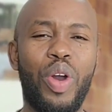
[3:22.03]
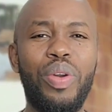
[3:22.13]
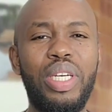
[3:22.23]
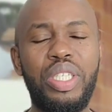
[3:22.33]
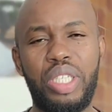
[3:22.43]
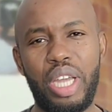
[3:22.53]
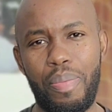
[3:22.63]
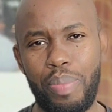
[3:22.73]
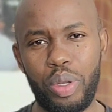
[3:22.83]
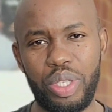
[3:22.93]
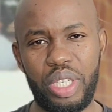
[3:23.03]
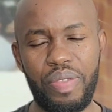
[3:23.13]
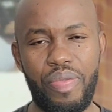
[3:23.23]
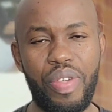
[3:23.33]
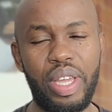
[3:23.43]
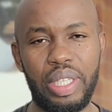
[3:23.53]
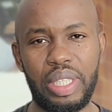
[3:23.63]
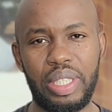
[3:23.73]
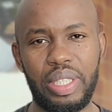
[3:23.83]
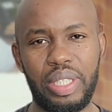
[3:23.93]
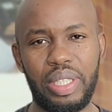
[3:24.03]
only share positive things,